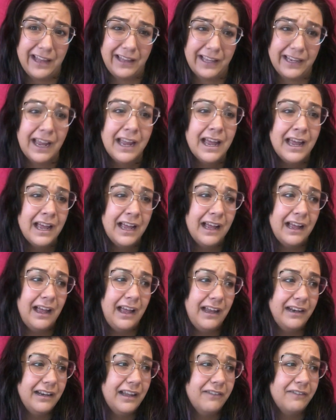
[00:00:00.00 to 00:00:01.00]
Like,
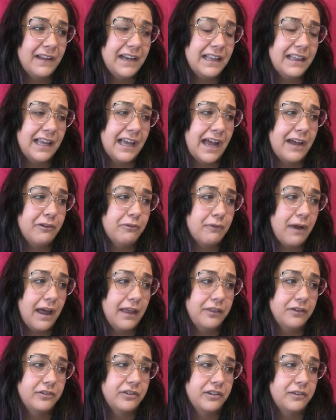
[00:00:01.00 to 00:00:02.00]
and if anything, I'd
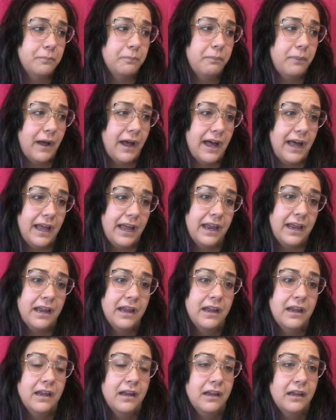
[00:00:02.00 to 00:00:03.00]
rather just buy
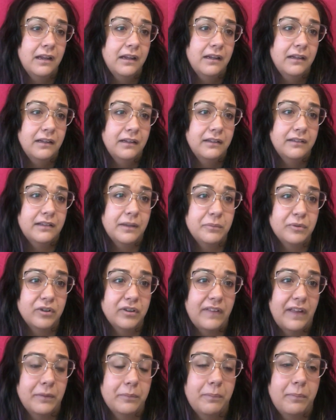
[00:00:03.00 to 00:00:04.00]
some sort
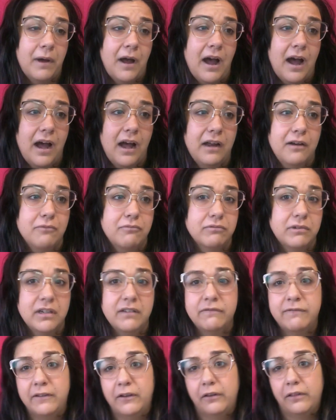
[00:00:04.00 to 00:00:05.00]
of like pod
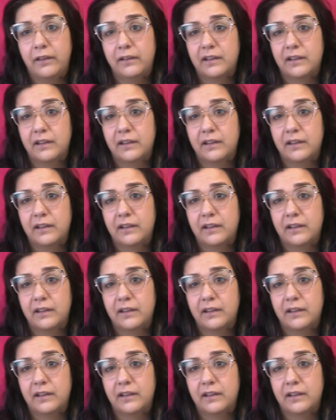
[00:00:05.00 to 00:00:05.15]
refill thing.